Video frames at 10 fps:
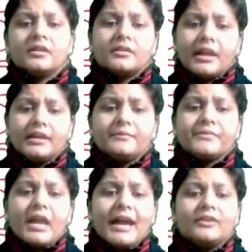right,
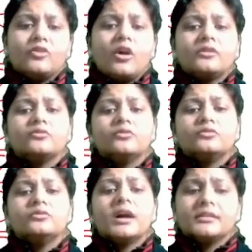and not known
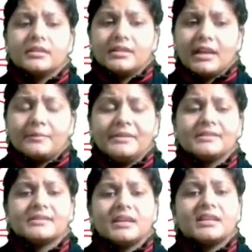to other. That
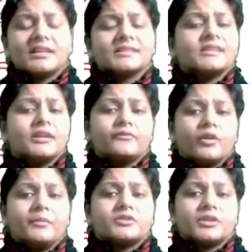means it is the
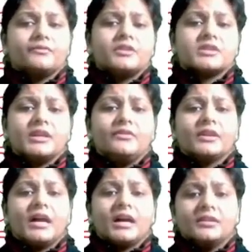information which even
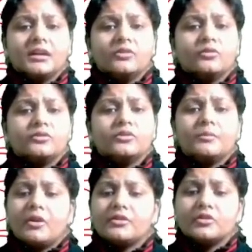other don't know
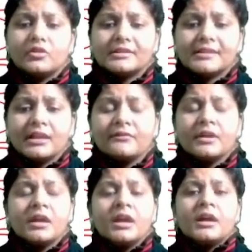about yourself,
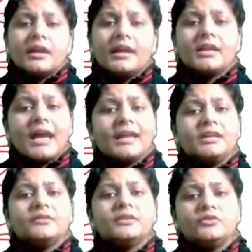right, and
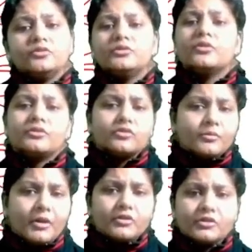even you don't know
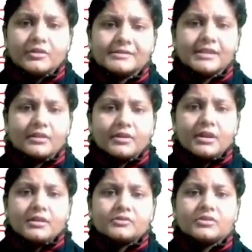about yourself.
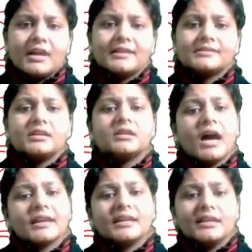So that is a
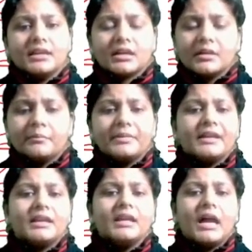dark area,
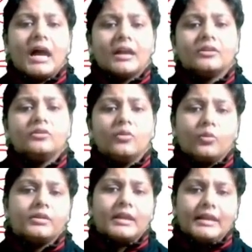completely
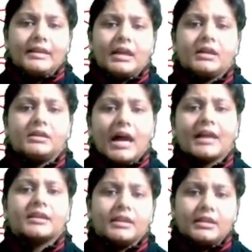unknown area,
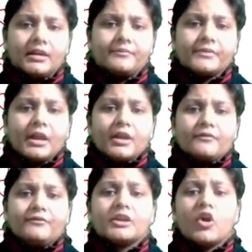dark area.
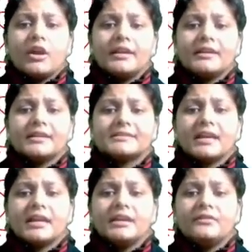We called it as
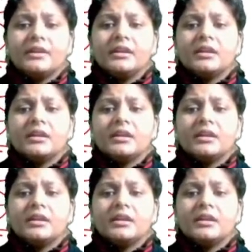an even